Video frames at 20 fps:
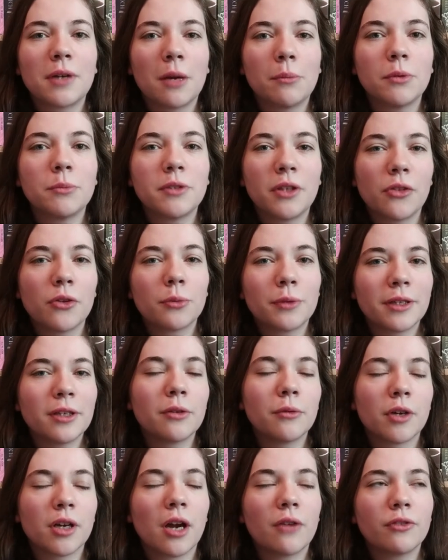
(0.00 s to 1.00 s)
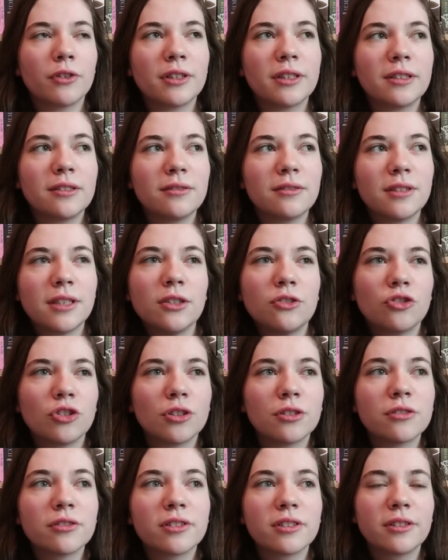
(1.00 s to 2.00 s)
probably the reading recovery
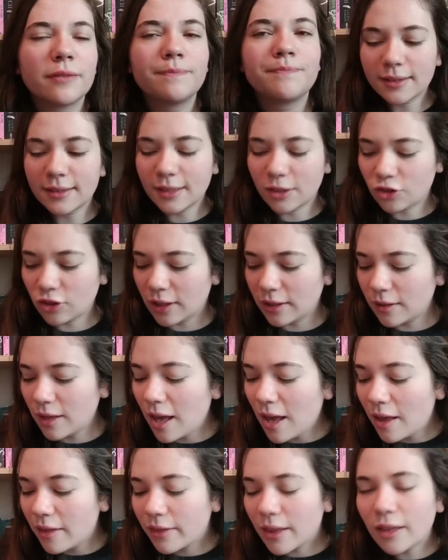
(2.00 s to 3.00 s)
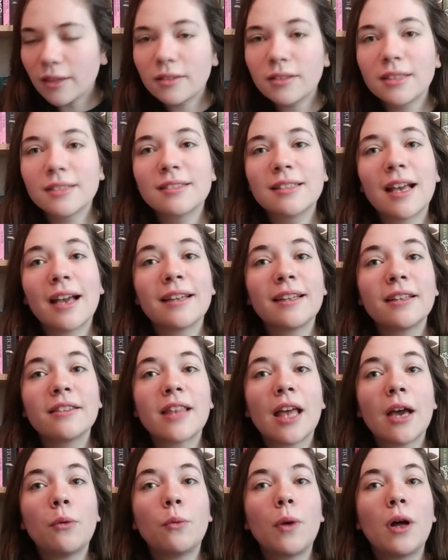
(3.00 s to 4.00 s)
teacher's decision. They decided
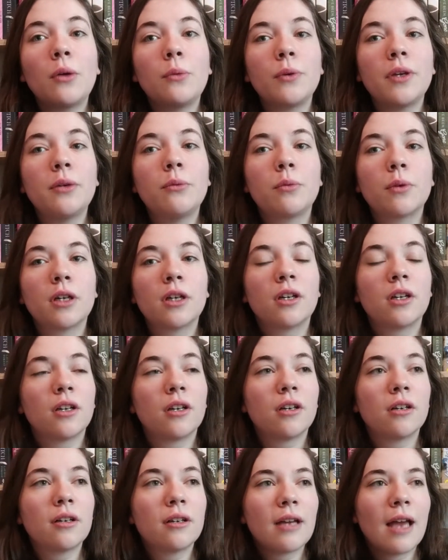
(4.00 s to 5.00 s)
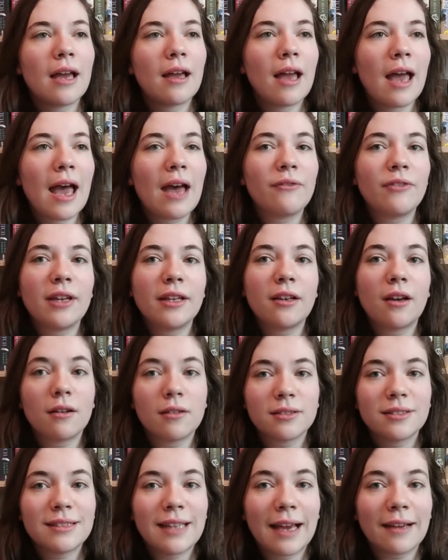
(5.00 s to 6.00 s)
that while we were having
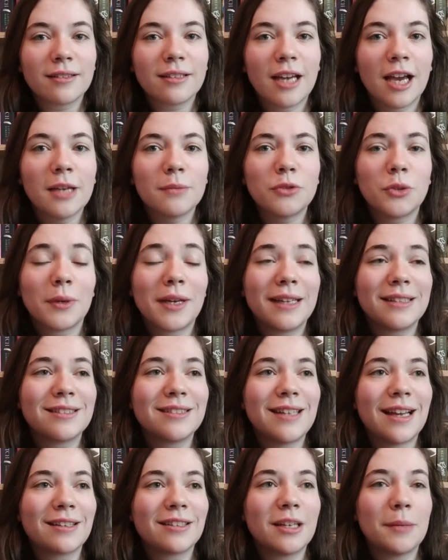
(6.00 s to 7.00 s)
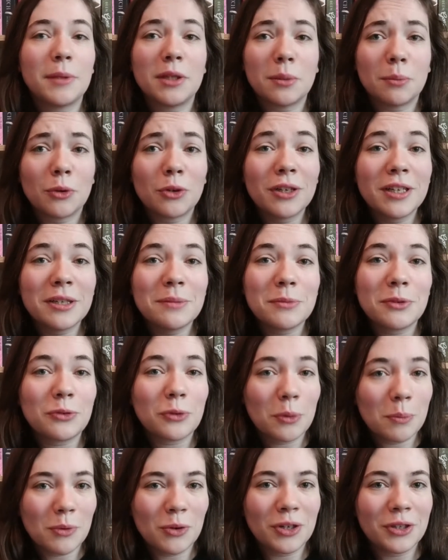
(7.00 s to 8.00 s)
our snack time, so we had snack time in the morning
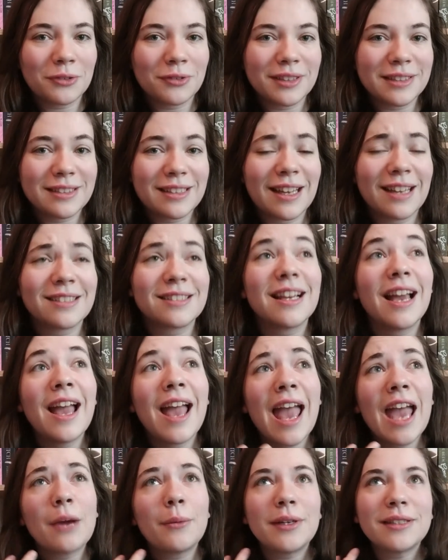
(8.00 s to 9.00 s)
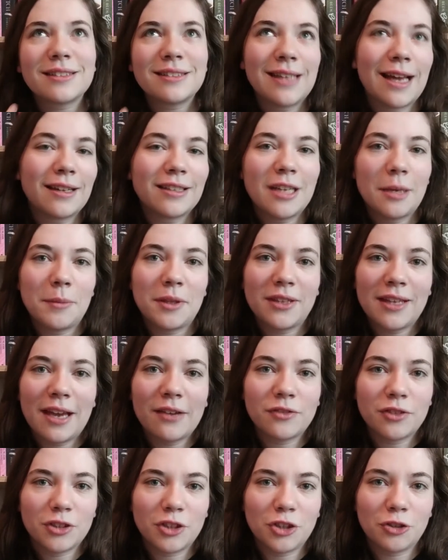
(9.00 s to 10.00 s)
before morning recess, and we had snack time in the
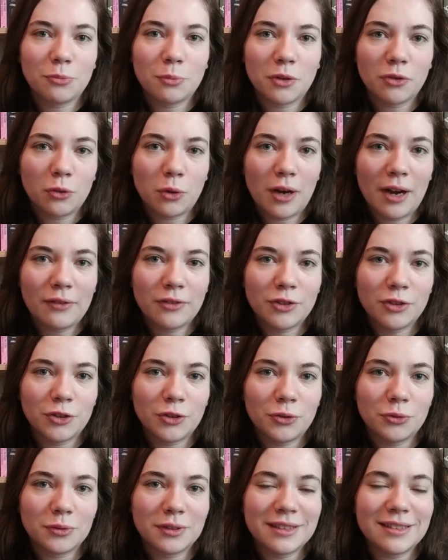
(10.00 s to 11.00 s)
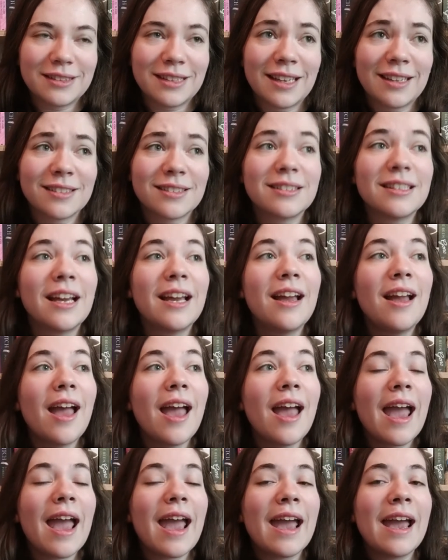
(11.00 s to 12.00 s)
afternoon before afternoon recess,
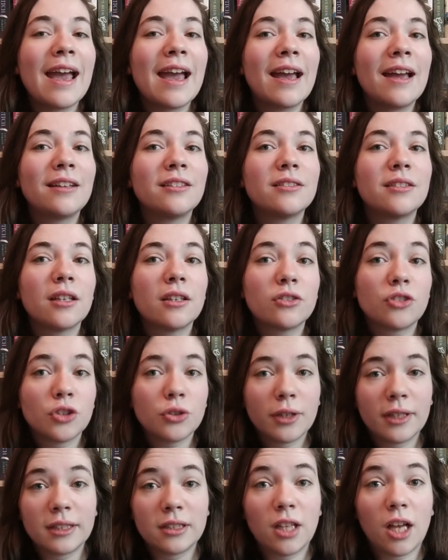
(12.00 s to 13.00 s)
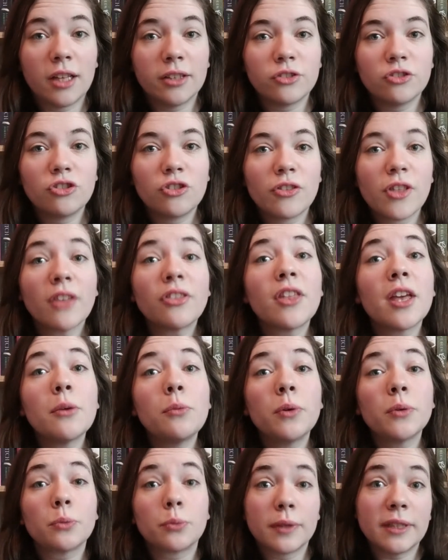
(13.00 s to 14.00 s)
and during lunch, that they
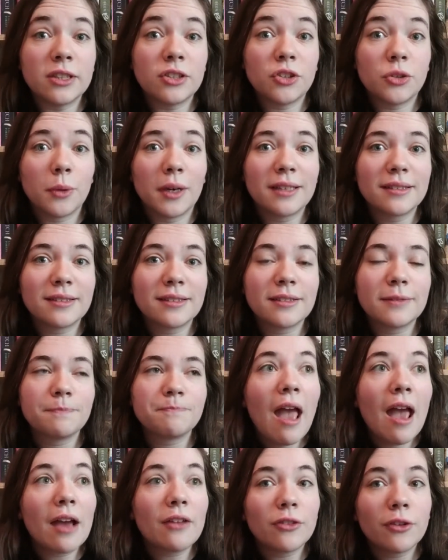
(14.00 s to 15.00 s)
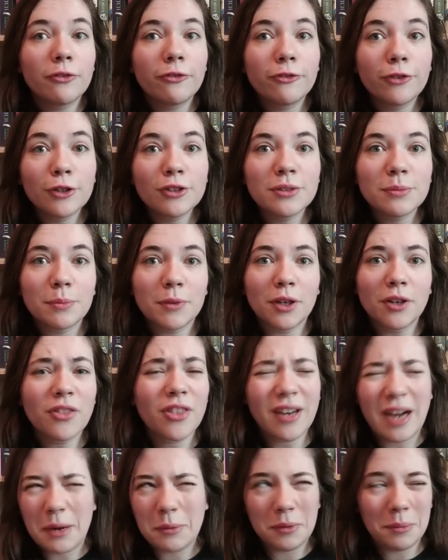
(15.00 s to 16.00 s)
would read to us. And the first book
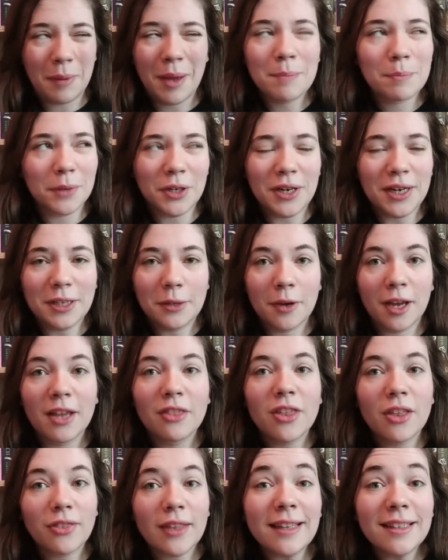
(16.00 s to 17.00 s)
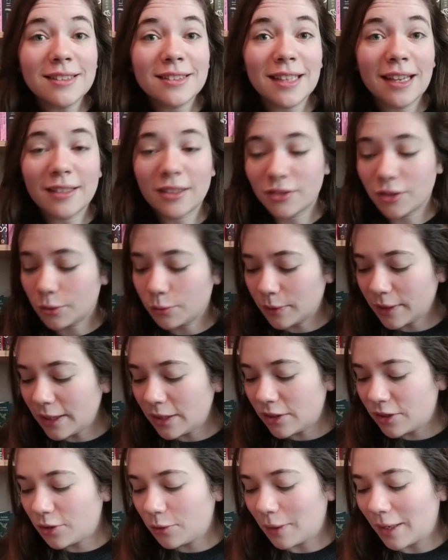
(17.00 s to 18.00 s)
that I remember, anyway, that they decided to
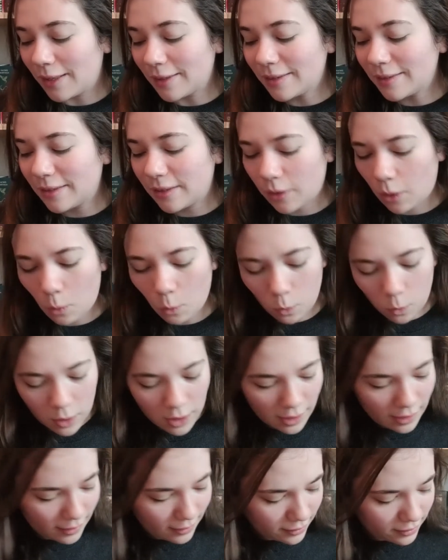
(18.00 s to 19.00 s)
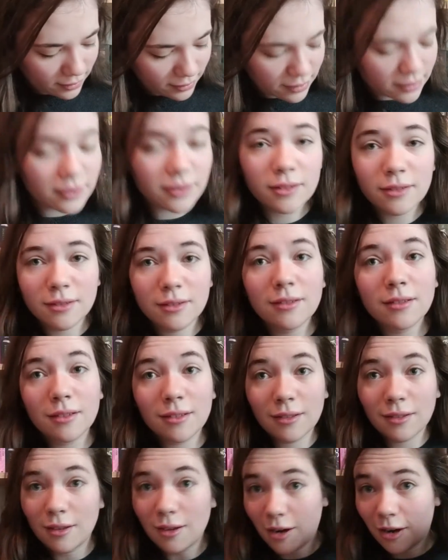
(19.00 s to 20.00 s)
read to us was
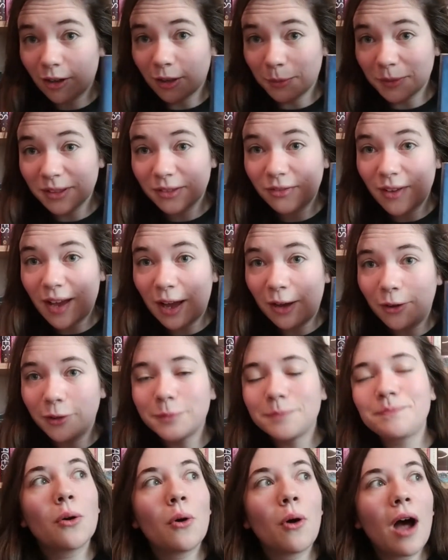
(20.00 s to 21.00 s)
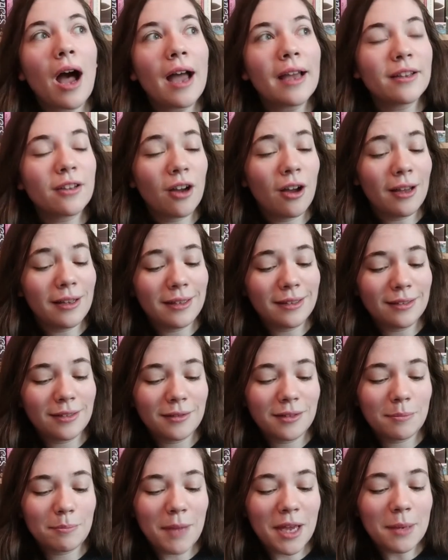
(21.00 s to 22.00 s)
Artemis Fowl. So I got
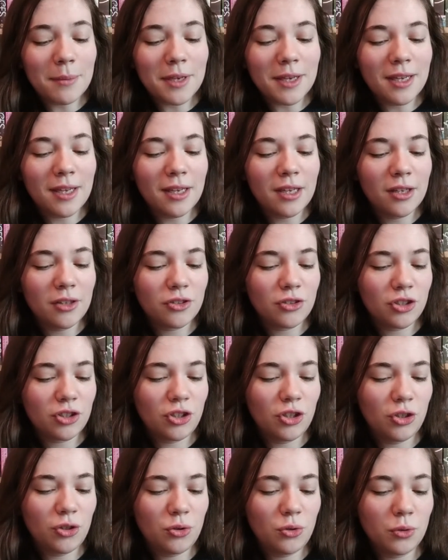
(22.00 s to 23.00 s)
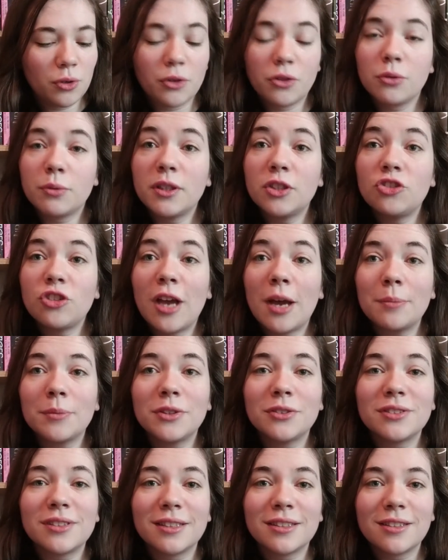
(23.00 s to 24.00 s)
maybe 2 or 3
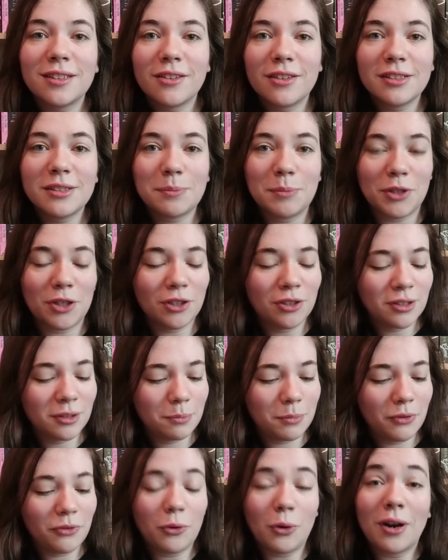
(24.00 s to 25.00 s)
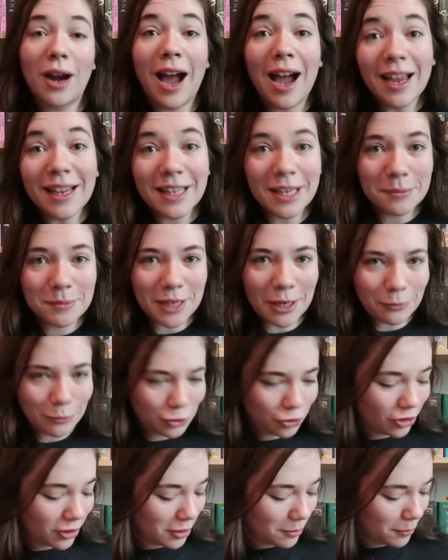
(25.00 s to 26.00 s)
chapters into this book before I came down
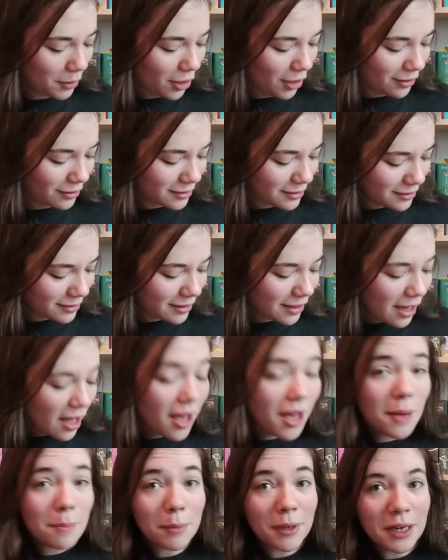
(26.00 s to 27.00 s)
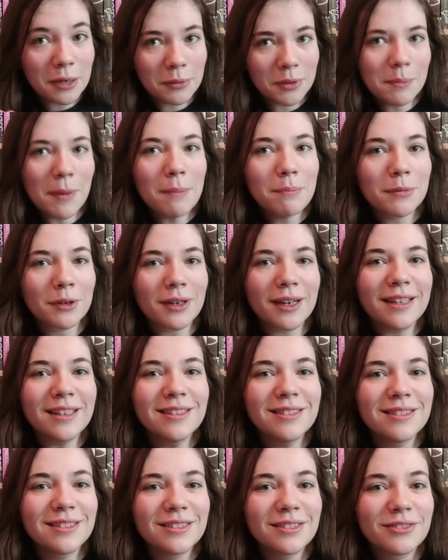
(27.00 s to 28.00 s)
with chickenpox. But I remember
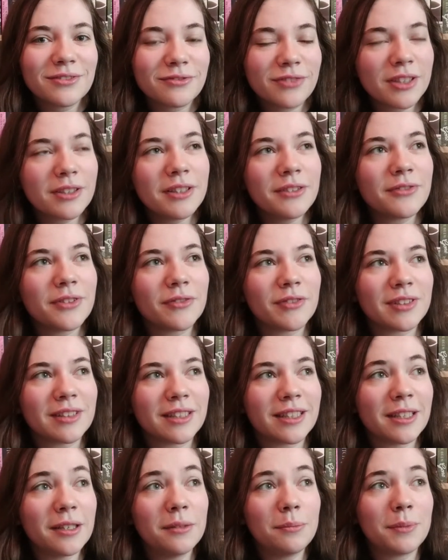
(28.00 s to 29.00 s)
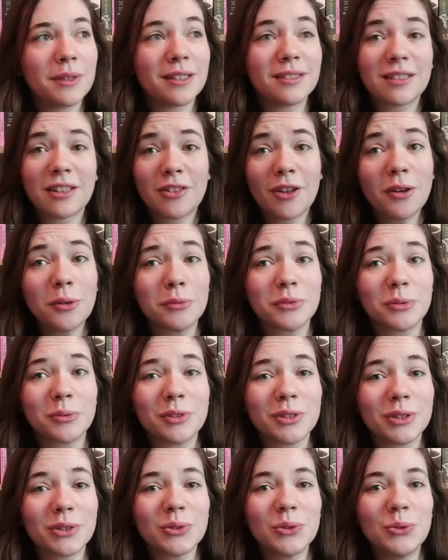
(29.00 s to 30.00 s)
it very vividly because I thought it was
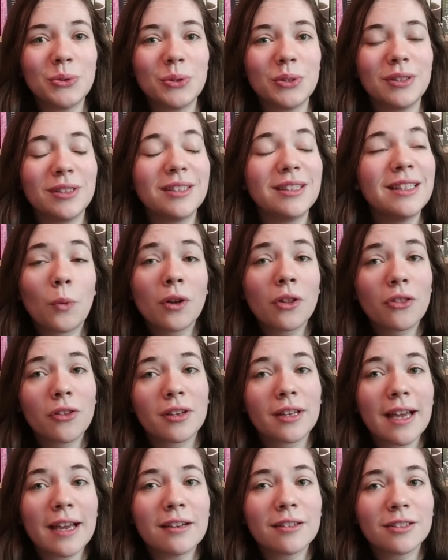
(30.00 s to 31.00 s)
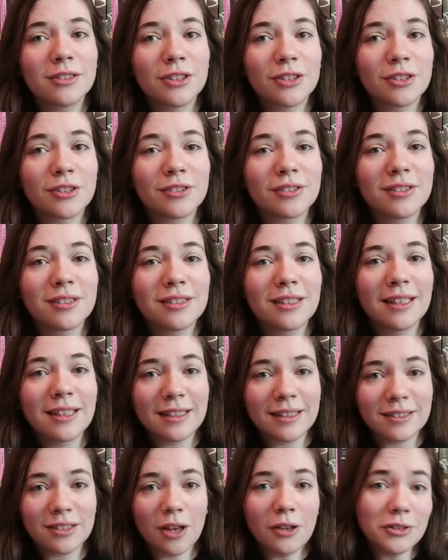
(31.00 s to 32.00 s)
really cool. One of the characters
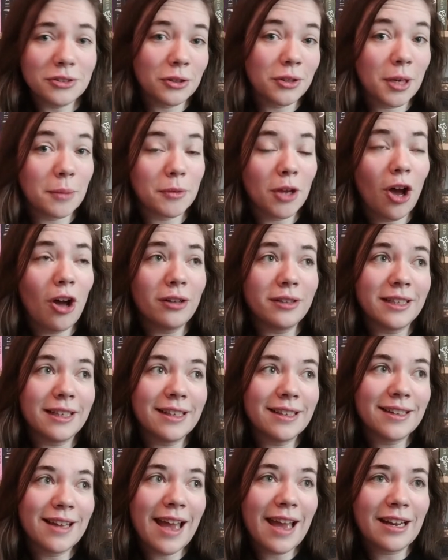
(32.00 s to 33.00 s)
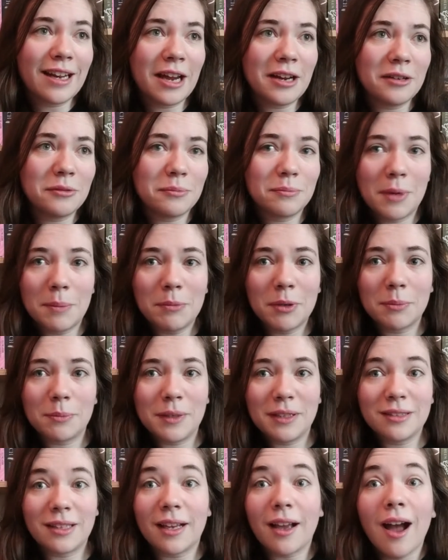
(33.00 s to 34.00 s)
is also named Holly, and I remember
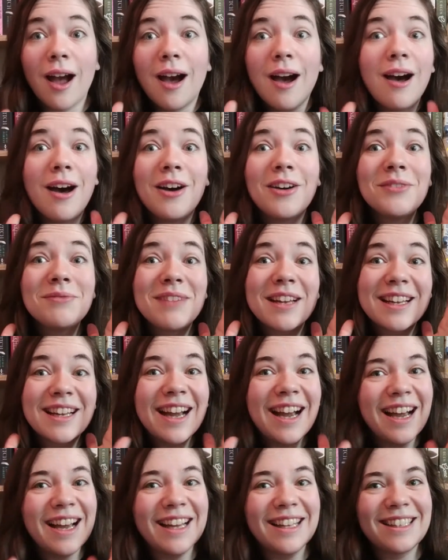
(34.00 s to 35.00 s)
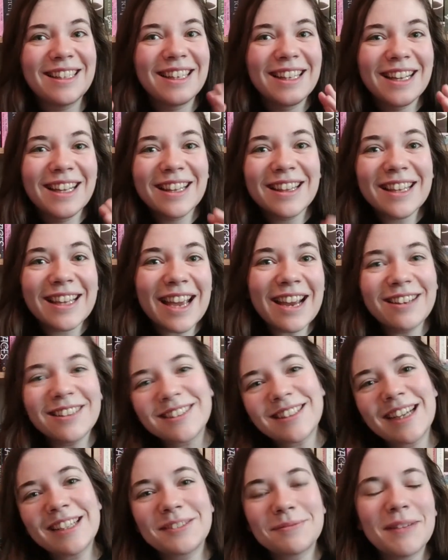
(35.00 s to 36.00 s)
being like, oh my god, the
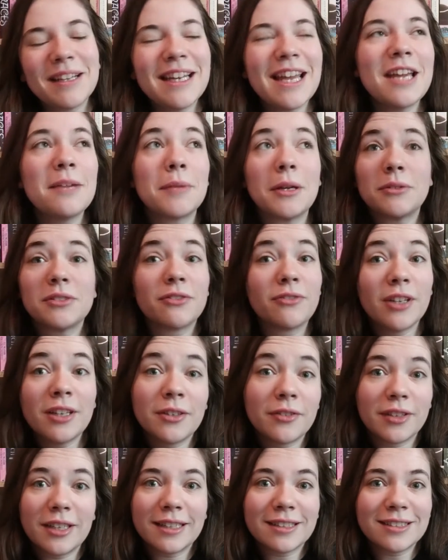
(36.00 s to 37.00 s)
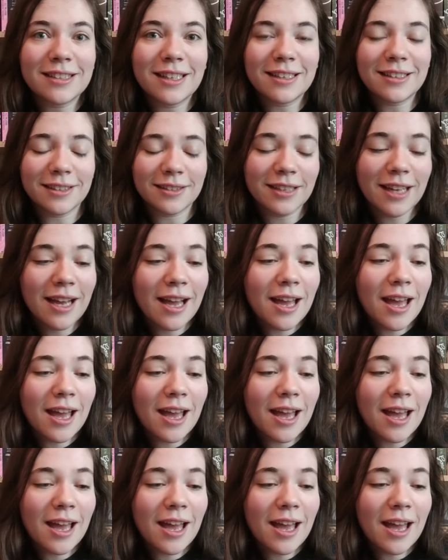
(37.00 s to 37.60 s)
character has my name, and I was very, very excited.